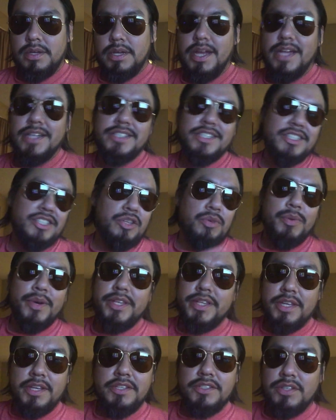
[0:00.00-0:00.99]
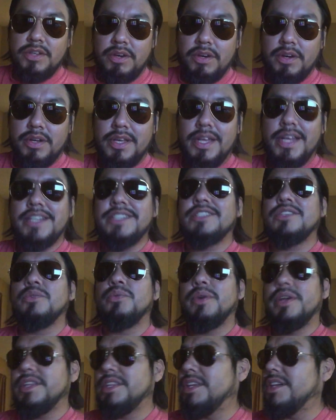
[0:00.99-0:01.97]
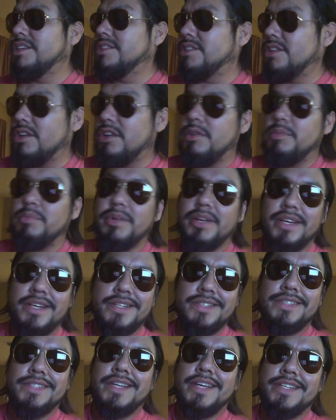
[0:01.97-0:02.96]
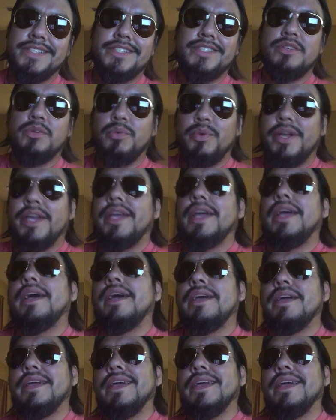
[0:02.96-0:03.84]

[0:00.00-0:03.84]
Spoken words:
That's just the way things are. That's the way things are because that's the way